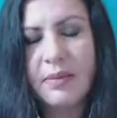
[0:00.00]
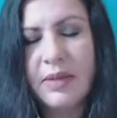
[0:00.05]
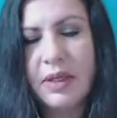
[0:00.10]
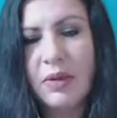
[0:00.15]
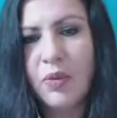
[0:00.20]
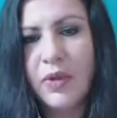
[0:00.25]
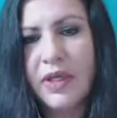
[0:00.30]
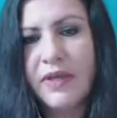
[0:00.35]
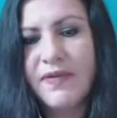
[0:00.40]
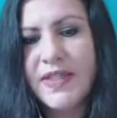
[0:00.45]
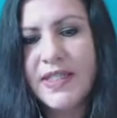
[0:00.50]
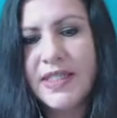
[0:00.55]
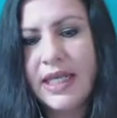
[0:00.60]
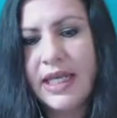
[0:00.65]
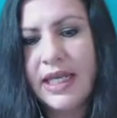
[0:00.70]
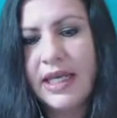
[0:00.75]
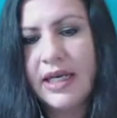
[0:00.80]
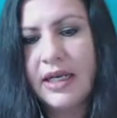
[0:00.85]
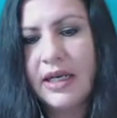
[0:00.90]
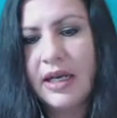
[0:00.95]
I mean, we've
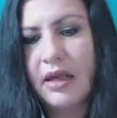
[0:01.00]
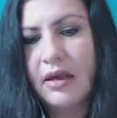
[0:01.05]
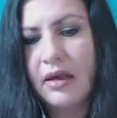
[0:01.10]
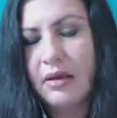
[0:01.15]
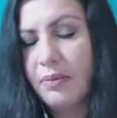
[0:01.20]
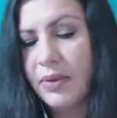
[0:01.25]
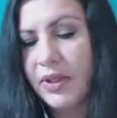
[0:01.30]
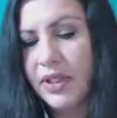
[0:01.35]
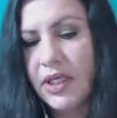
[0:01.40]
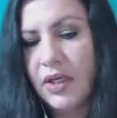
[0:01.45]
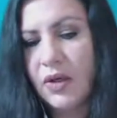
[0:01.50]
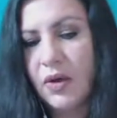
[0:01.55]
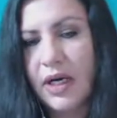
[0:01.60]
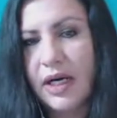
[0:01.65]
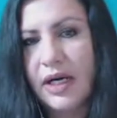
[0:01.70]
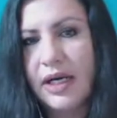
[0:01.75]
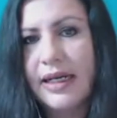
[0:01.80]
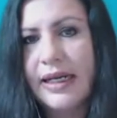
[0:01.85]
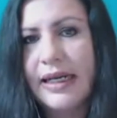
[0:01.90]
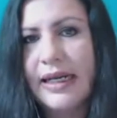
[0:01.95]
seen,
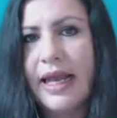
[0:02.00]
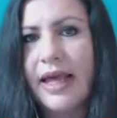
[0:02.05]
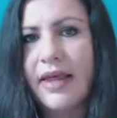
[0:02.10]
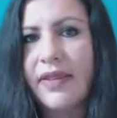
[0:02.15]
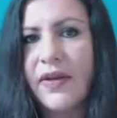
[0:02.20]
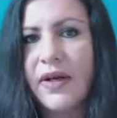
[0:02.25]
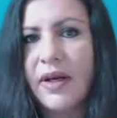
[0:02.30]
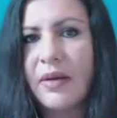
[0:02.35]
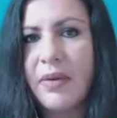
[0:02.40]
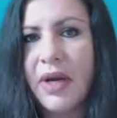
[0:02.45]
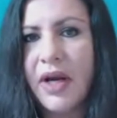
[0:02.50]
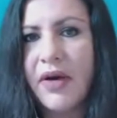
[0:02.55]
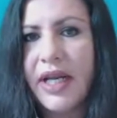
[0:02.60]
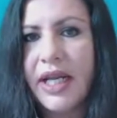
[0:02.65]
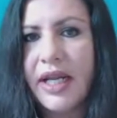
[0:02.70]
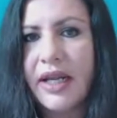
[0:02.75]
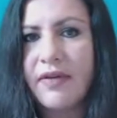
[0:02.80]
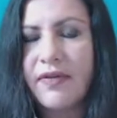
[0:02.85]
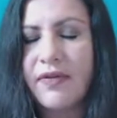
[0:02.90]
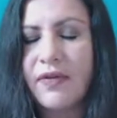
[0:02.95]
particularly in Latin
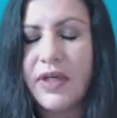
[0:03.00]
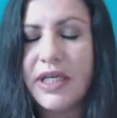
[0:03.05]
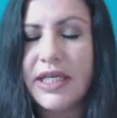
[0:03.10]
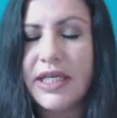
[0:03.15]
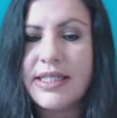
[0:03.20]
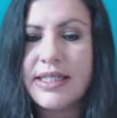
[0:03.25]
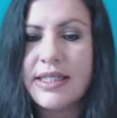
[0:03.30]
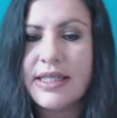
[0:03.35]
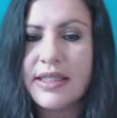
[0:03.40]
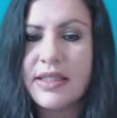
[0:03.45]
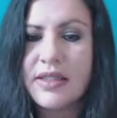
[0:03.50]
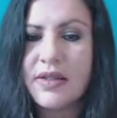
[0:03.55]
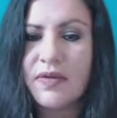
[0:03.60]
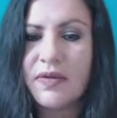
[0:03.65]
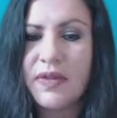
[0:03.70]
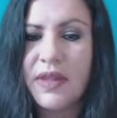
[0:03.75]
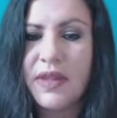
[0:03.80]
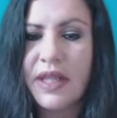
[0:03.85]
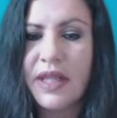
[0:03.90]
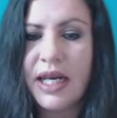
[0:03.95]
America, instance,
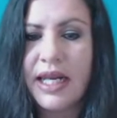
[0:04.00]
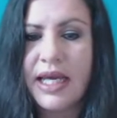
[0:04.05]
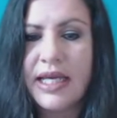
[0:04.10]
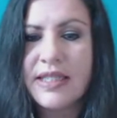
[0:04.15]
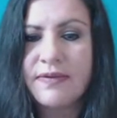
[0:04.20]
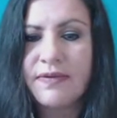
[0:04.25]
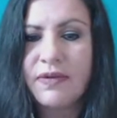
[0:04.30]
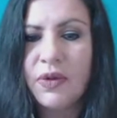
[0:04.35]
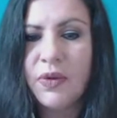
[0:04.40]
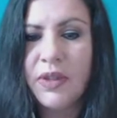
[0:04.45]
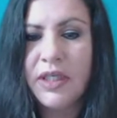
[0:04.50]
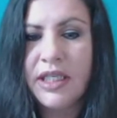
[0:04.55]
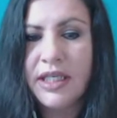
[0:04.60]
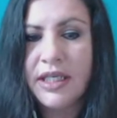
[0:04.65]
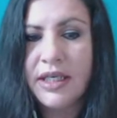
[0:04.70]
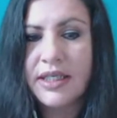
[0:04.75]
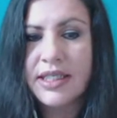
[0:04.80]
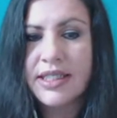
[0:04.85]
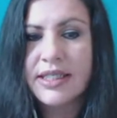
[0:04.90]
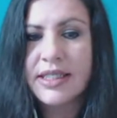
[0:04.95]
of the last few
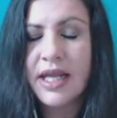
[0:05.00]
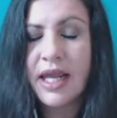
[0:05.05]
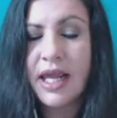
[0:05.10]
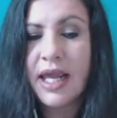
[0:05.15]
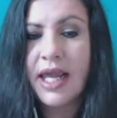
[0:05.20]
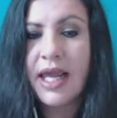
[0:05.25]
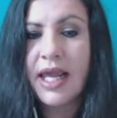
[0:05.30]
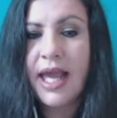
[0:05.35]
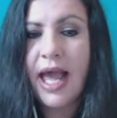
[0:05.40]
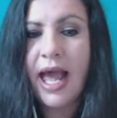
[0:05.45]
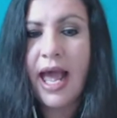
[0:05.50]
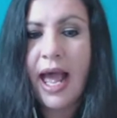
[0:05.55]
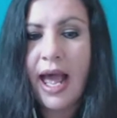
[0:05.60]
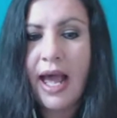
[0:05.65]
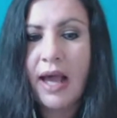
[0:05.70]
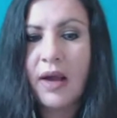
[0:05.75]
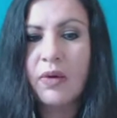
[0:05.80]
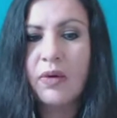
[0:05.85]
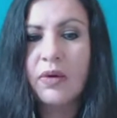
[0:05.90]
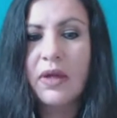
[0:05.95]
years,
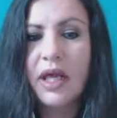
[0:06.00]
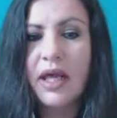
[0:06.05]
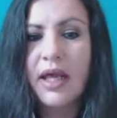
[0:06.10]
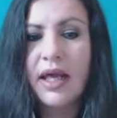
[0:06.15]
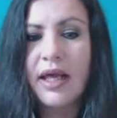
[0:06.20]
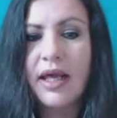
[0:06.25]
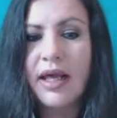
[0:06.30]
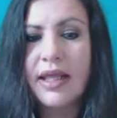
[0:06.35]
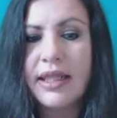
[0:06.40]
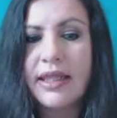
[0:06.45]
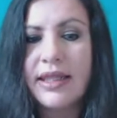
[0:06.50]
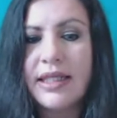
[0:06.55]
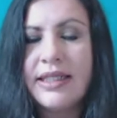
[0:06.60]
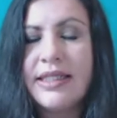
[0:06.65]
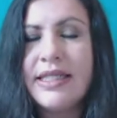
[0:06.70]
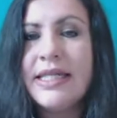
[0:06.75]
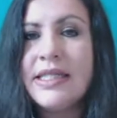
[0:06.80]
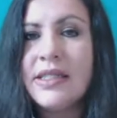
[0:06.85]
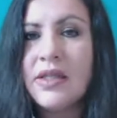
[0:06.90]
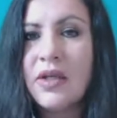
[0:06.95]
how the
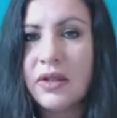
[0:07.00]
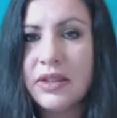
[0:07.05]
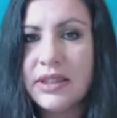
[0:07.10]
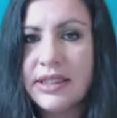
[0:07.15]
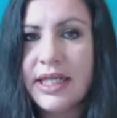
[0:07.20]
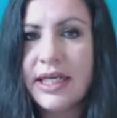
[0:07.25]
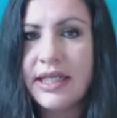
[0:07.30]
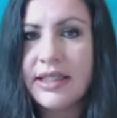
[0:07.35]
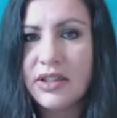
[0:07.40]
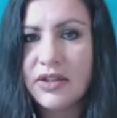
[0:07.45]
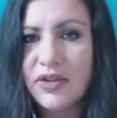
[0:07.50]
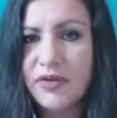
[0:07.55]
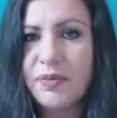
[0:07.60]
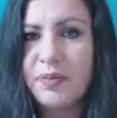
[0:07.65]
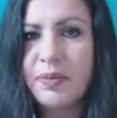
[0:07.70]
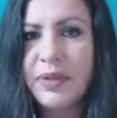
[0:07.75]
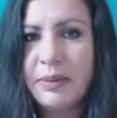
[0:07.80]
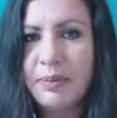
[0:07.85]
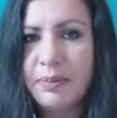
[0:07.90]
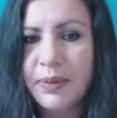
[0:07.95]
discontent of
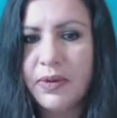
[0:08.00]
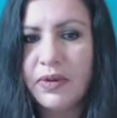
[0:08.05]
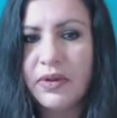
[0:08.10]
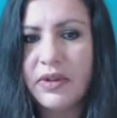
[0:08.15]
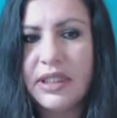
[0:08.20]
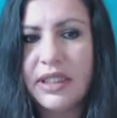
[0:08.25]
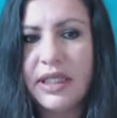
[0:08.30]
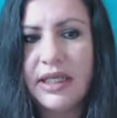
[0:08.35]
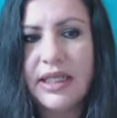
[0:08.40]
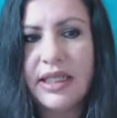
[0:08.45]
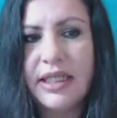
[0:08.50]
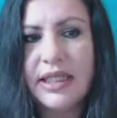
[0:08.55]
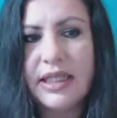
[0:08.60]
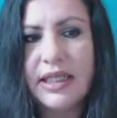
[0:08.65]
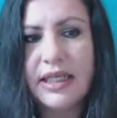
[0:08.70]
people, the